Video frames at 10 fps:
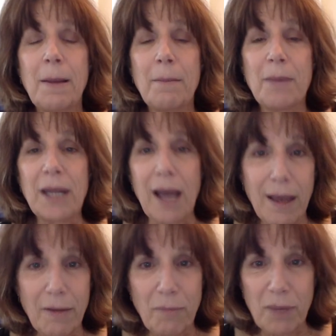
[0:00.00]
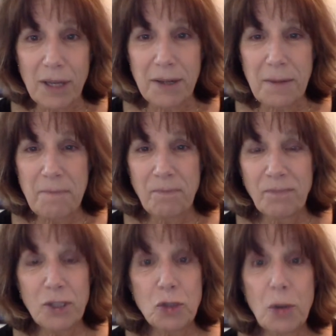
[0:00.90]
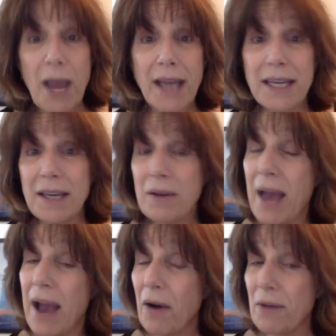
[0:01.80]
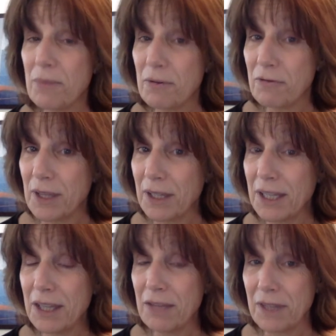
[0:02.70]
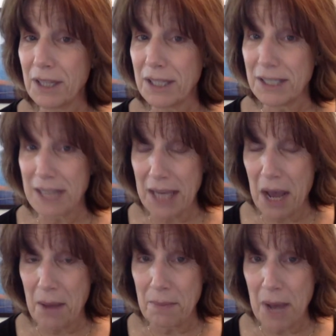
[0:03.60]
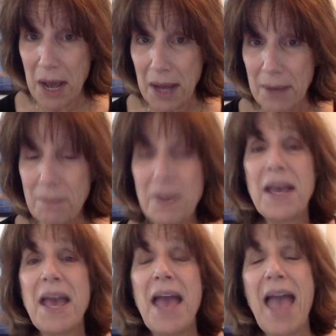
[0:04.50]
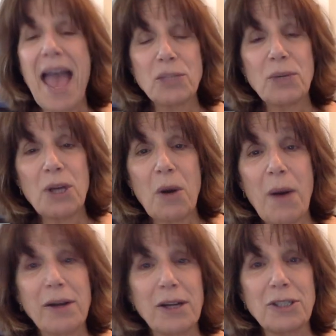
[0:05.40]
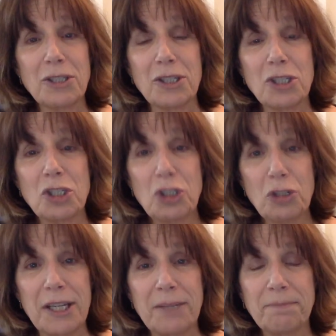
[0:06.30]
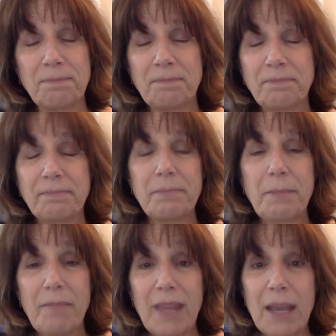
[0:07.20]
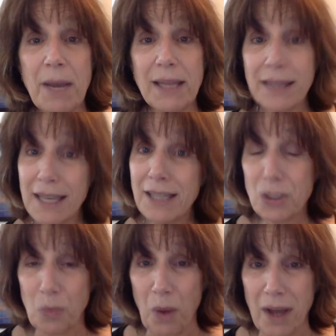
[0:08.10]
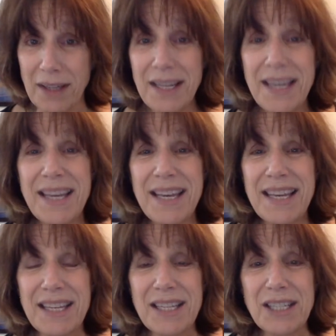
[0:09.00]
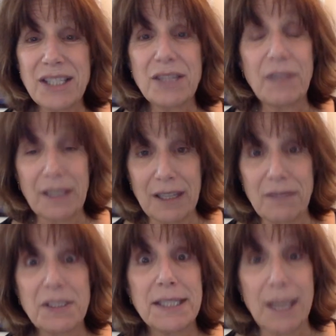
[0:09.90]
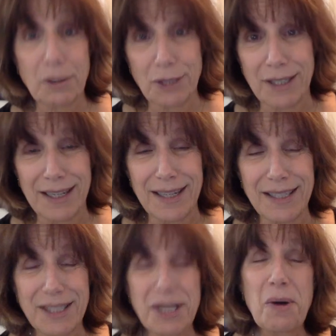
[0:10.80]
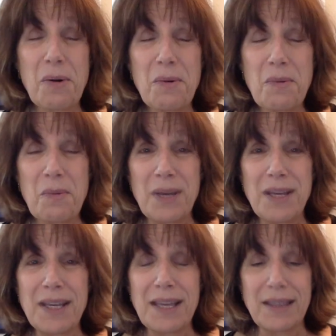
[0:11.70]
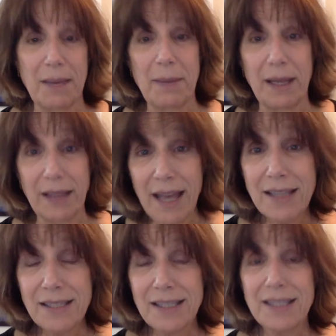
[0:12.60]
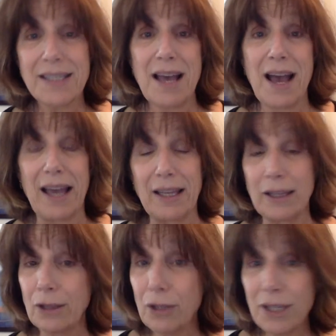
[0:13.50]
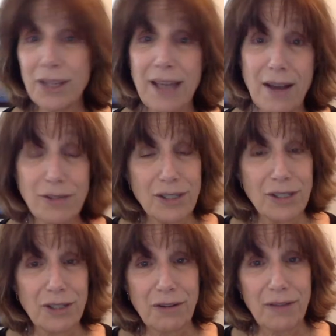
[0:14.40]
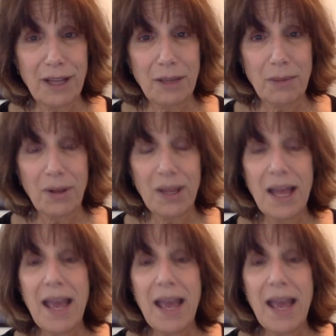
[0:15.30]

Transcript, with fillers: But I've been tracking how I've been feeling and the feelings that come up as we go out onto this journey. And my latest one is the feeling of scarcity. So we get the MLS, I look at the houses that are available,